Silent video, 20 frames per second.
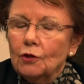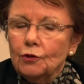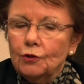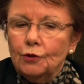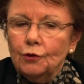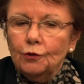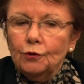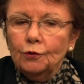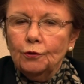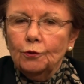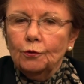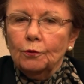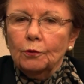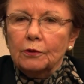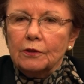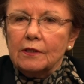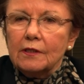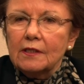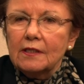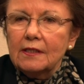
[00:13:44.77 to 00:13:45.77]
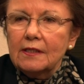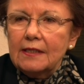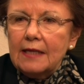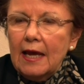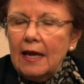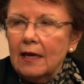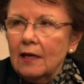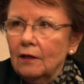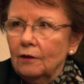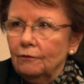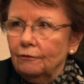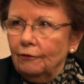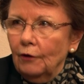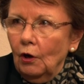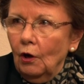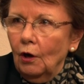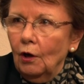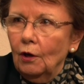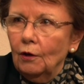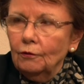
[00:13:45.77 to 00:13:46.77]
to stay
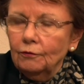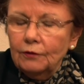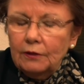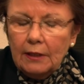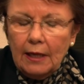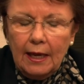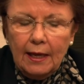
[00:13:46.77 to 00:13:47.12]
involved